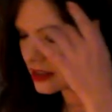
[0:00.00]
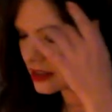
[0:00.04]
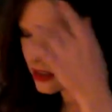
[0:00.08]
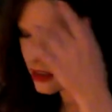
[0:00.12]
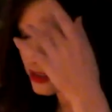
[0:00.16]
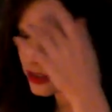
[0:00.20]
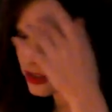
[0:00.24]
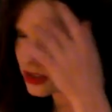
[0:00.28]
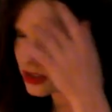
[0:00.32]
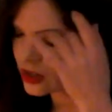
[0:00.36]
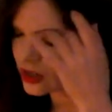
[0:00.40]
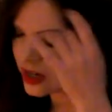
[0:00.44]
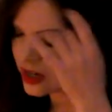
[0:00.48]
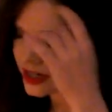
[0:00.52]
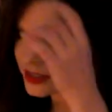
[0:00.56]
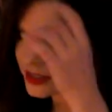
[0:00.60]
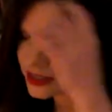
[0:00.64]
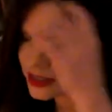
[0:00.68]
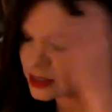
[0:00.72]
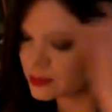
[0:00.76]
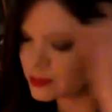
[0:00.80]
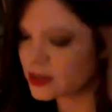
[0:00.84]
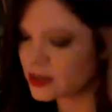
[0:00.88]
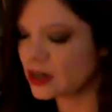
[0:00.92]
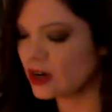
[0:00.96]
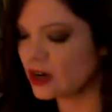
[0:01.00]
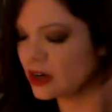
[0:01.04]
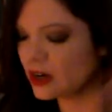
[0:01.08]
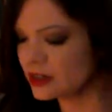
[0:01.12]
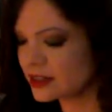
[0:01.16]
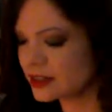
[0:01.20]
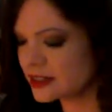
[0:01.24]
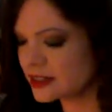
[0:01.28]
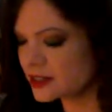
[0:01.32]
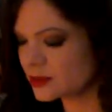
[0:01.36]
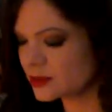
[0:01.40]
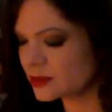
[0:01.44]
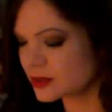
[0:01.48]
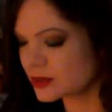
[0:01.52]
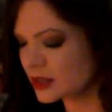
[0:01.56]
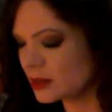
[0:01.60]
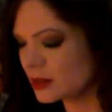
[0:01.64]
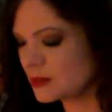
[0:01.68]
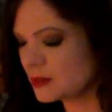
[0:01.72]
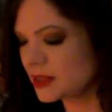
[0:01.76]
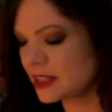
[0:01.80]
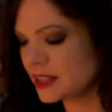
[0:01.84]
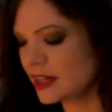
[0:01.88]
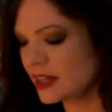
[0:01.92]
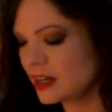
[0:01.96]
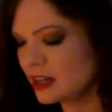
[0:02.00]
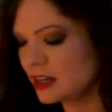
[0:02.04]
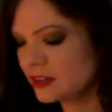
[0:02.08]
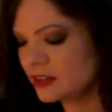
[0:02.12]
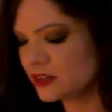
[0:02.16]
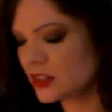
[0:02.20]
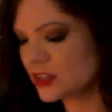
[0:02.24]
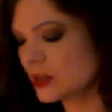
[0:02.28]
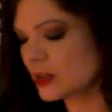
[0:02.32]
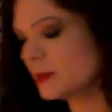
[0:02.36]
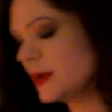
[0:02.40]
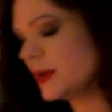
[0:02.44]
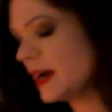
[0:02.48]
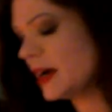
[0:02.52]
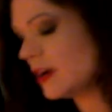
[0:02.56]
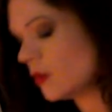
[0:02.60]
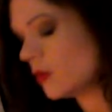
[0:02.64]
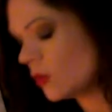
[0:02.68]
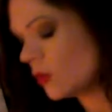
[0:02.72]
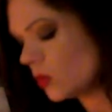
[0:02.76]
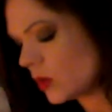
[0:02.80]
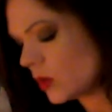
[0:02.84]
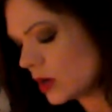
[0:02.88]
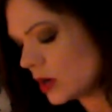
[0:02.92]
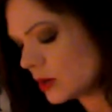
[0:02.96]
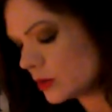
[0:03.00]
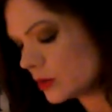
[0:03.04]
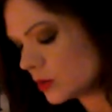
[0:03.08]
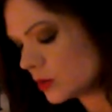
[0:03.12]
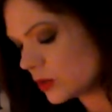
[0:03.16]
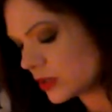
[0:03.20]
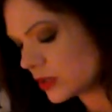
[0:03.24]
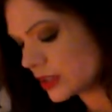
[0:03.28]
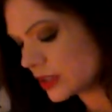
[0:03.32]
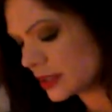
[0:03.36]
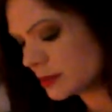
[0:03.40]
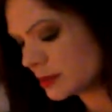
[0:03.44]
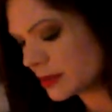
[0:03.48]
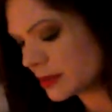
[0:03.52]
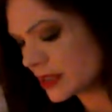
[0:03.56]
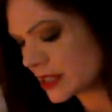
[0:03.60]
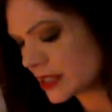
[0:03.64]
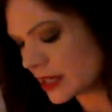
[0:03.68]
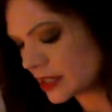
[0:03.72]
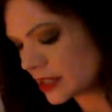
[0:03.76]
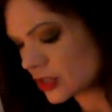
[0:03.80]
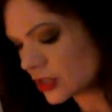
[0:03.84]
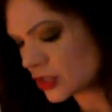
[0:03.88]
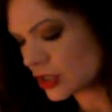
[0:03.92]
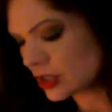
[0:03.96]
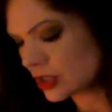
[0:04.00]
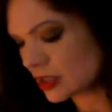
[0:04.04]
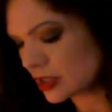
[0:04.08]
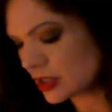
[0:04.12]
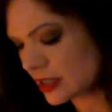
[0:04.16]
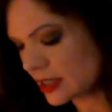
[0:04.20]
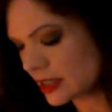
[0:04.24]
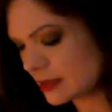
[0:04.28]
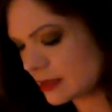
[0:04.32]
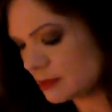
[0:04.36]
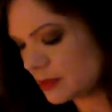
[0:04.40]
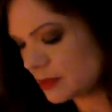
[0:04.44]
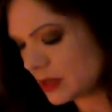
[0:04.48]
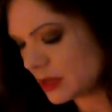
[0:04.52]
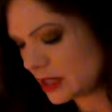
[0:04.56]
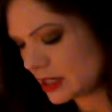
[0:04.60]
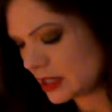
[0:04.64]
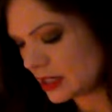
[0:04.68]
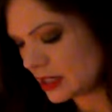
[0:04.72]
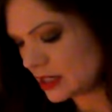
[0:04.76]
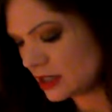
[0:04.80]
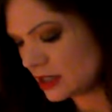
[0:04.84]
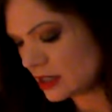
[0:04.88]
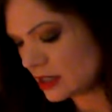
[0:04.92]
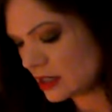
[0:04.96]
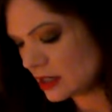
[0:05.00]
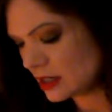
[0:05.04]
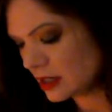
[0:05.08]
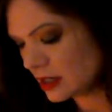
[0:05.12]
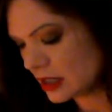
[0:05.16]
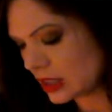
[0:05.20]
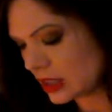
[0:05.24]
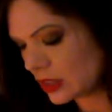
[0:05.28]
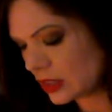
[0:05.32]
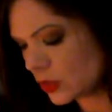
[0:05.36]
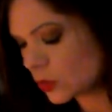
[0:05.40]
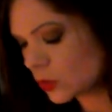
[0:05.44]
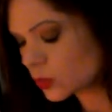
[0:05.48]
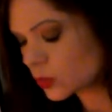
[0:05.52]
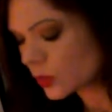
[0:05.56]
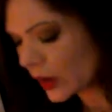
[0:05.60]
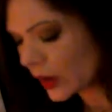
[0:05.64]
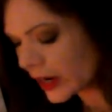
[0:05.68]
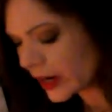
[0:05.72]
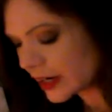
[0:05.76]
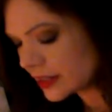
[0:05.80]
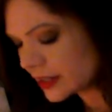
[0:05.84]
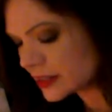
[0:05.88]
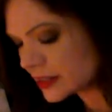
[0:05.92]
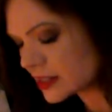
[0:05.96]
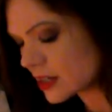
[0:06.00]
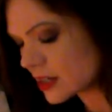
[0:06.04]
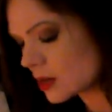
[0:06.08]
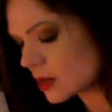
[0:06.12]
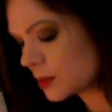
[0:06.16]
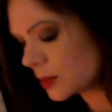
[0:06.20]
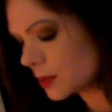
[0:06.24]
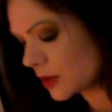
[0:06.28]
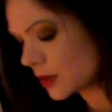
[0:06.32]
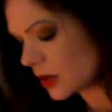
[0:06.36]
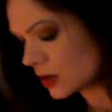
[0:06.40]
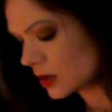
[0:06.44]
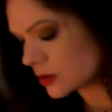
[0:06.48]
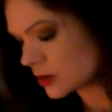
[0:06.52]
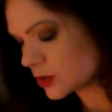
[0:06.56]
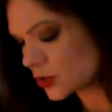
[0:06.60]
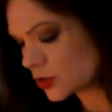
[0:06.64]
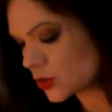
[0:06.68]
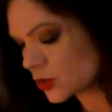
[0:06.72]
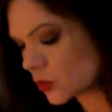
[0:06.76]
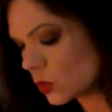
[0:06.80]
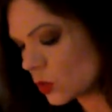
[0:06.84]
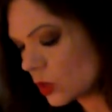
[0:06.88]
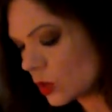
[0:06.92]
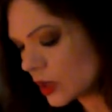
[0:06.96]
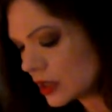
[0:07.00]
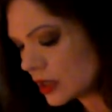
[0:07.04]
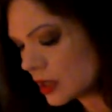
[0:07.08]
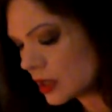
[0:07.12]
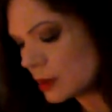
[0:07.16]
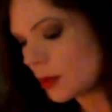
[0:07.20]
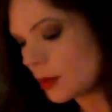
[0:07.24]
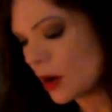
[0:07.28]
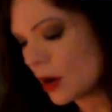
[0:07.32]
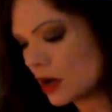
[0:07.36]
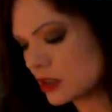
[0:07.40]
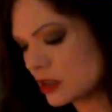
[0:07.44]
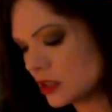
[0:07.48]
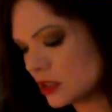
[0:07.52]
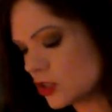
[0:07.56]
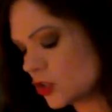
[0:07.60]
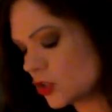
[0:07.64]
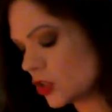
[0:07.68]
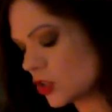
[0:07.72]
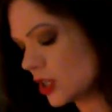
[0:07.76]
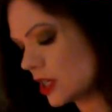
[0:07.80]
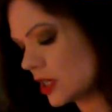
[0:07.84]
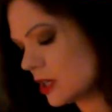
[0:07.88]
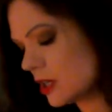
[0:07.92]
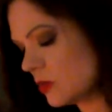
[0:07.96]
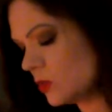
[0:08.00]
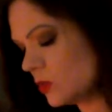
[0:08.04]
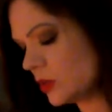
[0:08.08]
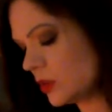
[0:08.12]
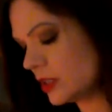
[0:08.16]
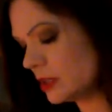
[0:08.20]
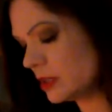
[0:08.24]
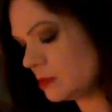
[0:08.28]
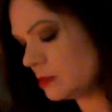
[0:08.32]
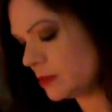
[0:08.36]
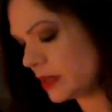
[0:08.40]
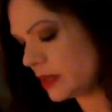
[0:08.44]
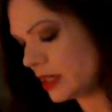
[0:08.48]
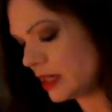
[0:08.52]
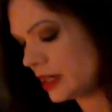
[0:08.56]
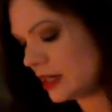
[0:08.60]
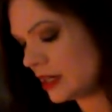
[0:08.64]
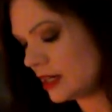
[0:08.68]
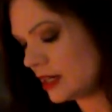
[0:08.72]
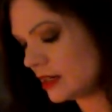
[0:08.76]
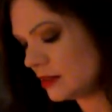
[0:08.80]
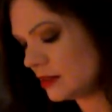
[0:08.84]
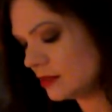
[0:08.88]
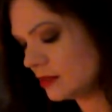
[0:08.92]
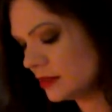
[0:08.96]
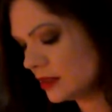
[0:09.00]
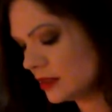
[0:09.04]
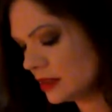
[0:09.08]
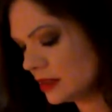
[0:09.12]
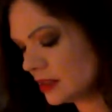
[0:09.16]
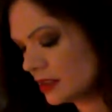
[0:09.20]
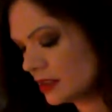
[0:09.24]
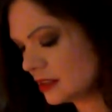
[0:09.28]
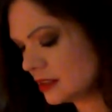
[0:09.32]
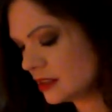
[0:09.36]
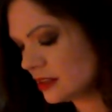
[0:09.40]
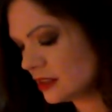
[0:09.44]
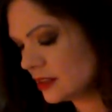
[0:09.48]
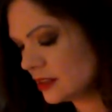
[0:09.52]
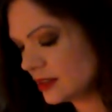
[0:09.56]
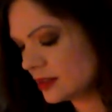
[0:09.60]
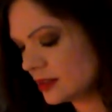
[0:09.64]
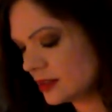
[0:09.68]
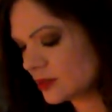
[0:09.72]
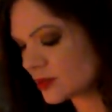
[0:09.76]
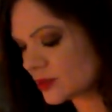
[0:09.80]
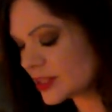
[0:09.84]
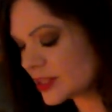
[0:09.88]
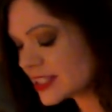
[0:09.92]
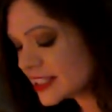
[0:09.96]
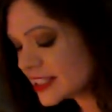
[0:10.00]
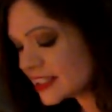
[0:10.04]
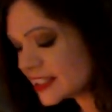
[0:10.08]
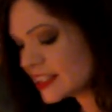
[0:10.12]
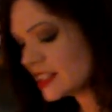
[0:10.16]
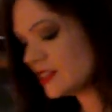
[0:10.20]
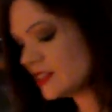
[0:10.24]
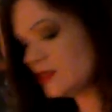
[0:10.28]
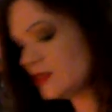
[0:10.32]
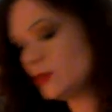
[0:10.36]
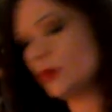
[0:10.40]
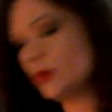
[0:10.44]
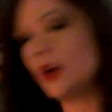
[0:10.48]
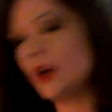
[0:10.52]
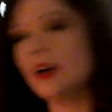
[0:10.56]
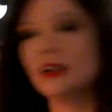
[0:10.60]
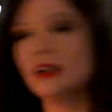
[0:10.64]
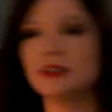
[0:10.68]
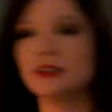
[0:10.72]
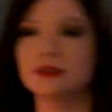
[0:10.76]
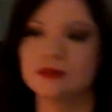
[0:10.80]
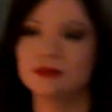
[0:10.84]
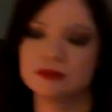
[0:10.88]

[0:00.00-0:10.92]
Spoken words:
trying to be honest with themselves about what would potentially be the right approach, what apology would be received well.